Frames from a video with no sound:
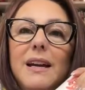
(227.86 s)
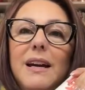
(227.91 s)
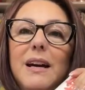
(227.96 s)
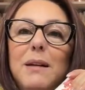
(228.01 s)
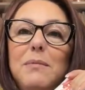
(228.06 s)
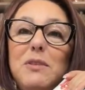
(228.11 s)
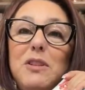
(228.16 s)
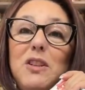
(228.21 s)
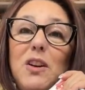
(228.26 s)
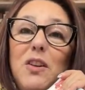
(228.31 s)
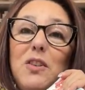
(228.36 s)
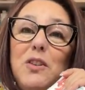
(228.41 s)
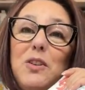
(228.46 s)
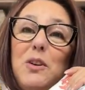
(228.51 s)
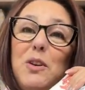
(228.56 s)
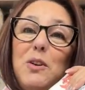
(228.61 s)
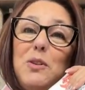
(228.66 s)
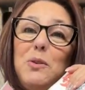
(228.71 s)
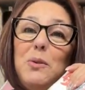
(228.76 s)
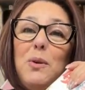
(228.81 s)
I'm starting to
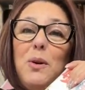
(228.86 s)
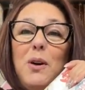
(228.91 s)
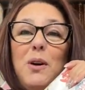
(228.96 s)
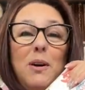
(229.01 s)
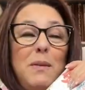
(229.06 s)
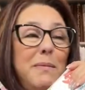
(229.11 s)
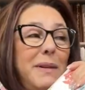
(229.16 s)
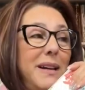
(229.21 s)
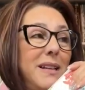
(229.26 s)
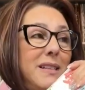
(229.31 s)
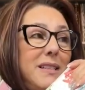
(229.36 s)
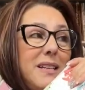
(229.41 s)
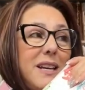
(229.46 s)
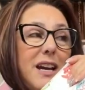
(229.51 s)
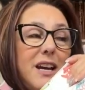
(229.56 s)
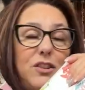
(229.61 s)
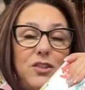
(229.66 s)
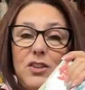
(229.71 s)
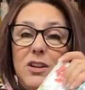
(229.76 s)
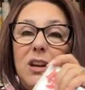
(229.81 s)
go through all my
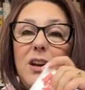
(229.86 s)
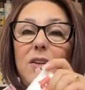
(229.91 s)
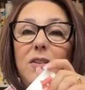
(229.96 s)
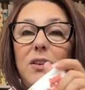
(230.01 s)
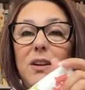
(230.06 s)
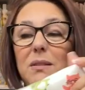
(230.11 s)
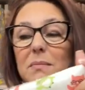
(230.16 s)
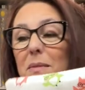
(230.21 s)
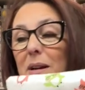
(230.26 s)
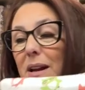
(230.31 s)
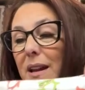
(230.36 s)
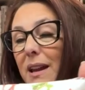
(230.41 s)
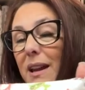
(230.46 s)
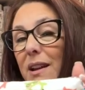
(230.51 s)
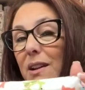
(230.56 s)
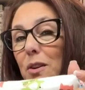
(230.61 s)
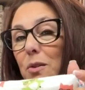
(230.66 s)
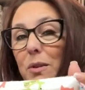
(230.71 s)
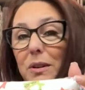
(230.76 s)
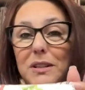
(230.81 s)
stash now in my
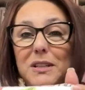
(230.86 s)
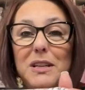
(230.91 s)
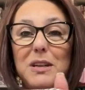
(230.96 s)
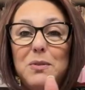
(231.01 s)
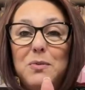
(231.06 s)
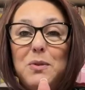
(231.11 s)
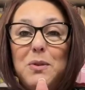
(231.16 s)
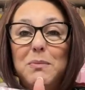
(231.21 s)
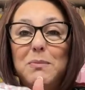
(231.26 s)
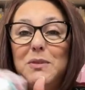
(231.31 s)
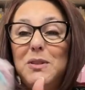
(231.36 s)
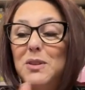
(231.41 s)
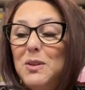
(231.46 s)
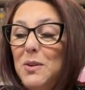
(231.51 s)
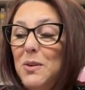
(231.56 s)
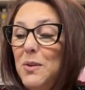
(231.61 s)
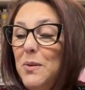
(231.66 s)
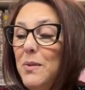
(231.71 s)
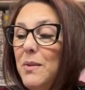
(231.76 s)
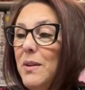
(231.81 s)
quilting room.
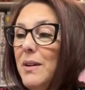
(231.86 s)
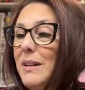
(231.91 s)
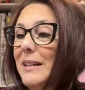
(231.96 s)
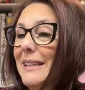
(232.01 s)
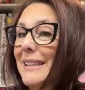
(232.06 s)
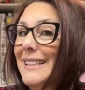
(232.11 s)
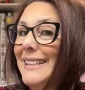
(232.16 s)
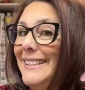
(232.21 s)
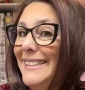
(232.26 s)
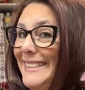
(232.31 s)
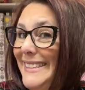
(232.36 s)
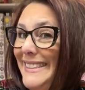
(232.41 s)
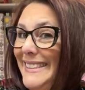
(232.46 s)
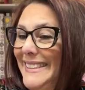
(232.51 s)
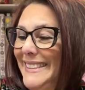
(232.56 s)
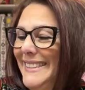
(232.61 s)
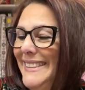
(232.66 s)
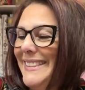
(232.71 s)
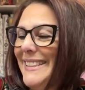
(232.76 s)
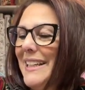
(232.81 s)
So
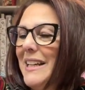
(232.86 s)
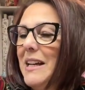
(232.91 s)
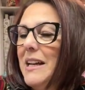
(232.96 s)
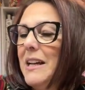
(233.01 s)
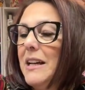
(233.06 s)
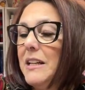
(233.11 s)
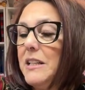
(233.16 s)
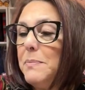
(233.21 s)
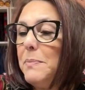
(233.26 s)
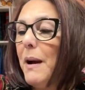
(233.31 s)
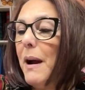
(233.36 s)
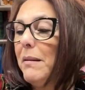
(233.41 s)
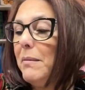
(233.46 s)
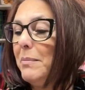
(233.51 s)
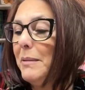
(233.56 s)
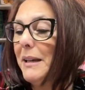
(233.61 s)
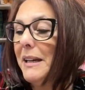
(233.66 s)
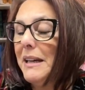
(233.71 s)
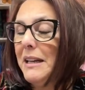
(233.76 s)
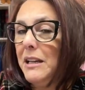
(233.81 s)
it's
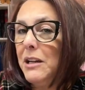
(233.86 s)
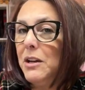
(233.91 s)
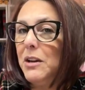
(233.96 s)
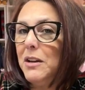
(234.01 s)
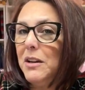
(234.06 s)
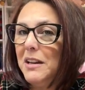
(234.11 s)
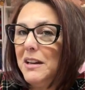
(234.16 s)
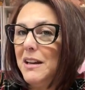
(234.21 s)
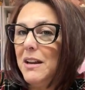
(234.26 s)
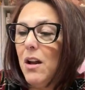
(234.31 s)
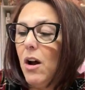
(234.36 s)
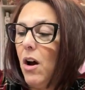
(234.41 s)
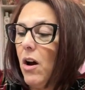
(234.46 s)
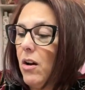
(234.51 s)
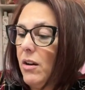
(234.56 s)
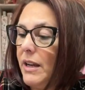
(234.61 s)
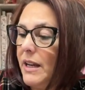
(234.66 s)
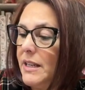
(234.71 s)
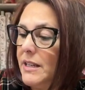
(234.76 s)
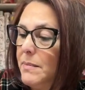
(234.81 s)
probably going to
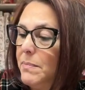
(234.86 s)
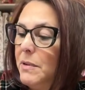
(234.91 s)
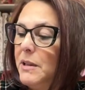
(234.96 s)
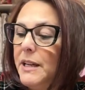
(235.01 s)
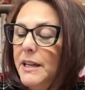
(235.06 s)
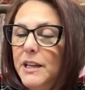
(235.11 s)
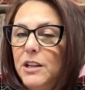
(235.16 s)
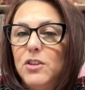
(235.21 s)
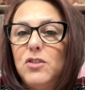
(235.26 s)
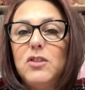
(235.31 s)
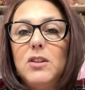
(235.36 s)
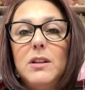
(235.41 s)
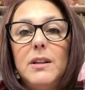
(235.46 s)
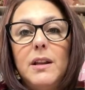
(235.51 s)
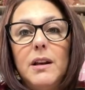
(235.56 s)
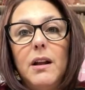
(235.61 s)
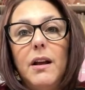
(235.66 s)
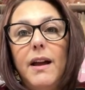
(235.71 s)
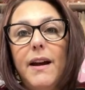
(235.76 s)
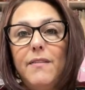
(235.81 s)
all get deplenished and
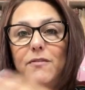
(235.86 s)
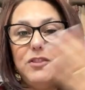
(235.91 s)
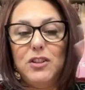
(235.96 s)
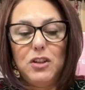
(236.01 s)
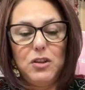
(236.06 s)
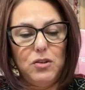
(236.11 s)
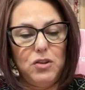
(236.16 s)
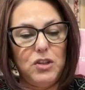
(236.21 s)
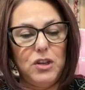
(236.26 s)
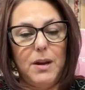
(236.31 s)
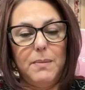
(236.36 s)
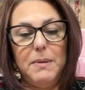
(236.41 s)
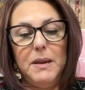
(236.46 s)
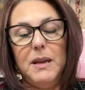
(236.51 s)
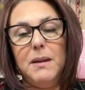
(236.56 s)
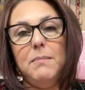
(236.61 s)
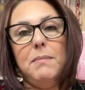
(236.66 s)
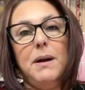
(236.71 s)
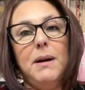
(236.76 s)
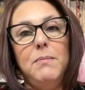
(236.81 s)
then I'll have to go
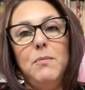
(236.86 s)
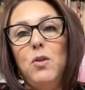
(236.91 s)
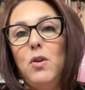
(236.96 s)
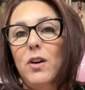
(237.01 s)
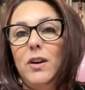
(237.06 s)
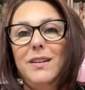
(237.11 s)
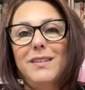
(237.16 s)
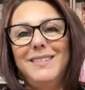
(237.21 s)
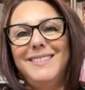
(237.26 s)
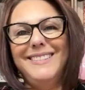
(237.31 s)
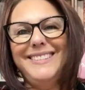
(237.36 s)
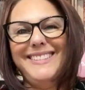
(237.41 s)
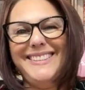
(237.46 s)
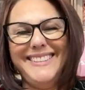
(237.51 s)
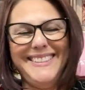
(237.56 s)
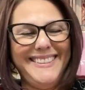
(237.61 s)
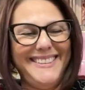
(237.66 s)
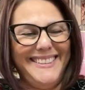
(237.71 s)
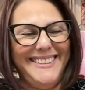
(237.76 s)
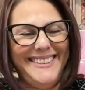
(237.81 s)
shopping and buy more.
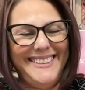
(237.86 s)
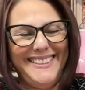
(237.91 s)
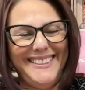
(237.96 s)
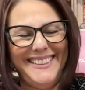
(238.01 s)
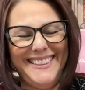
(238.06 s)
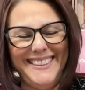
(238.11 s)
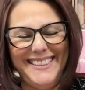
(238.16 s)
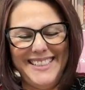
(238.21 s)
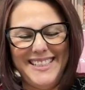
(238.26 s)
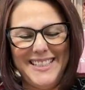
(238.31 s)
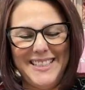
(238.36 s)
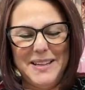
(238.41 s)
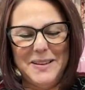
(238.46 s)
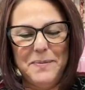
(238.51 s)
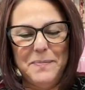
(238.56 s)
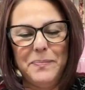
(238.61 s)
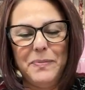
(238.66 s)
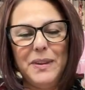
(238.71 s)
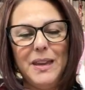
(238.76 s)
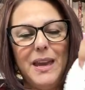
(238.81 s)
So
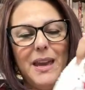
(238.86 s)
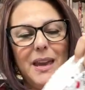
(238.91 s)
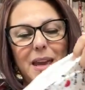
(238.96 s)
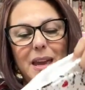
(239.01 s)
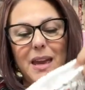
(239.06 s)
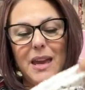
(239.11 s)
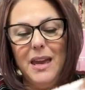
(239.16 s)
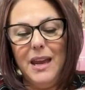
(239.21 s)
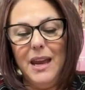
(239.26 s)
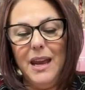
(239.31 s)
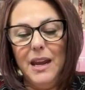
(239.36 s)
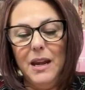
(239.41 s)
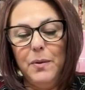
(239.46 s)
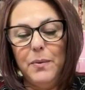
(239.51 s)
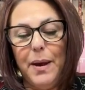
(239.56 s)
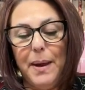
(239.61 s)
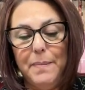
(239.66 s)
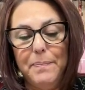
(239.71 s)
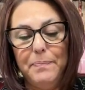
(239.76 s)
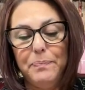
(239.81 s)
anyway,